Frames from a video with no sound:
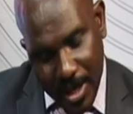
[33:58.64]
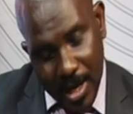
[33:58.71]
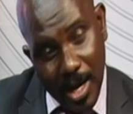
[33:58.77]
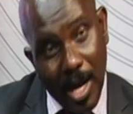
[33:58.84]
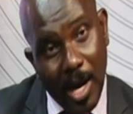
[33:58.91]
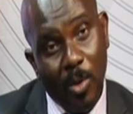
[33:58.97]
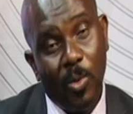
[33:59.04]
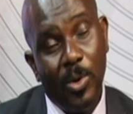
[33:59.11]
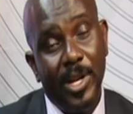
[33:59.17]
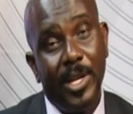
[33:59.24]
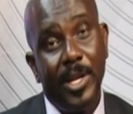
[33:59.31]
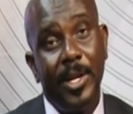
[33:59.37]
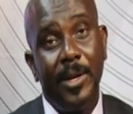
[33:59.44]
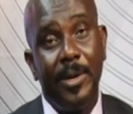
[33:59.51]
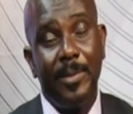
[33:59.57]

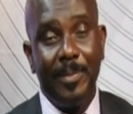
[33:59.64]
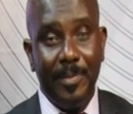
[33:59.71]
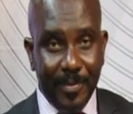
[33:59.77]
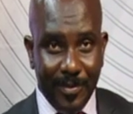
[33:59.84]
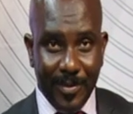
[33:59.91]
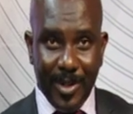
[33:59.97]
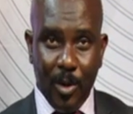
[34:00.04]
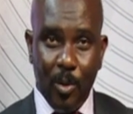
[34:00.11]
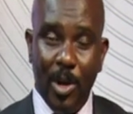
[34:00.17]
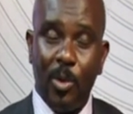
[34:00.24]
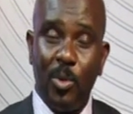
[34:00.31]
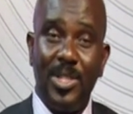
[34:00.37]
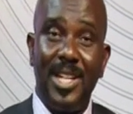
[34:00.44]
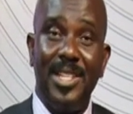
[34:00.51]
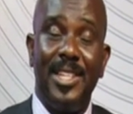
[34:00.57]
kankuleke gwe
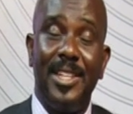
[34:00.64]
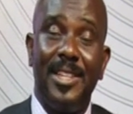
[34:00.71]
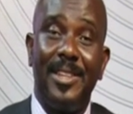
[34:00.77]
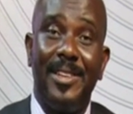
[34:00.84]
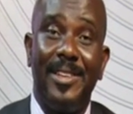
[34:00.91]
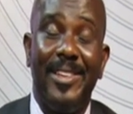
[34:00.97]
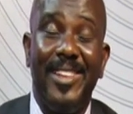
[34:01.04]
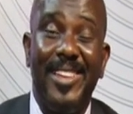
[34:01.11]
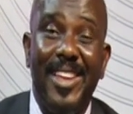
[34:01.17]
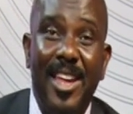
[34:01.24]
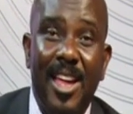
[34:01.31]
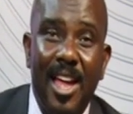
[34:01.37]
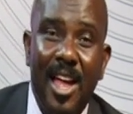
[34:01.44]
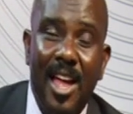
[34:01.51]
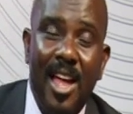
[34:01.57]
nkutadde
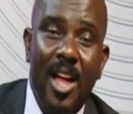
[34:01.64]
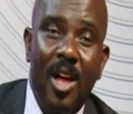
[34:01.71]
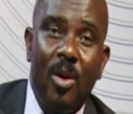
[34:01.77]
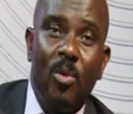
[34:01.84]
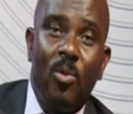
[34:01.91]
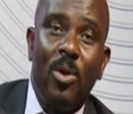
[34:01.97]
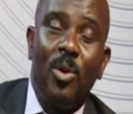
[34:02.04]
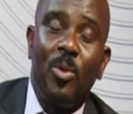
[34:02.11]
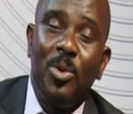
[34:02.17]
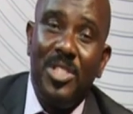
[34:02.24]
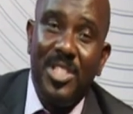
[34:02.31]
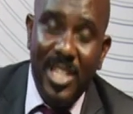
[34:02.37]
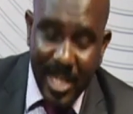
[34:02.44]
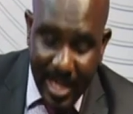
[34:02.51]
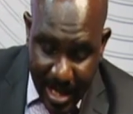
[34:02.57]
gwe nkugyeko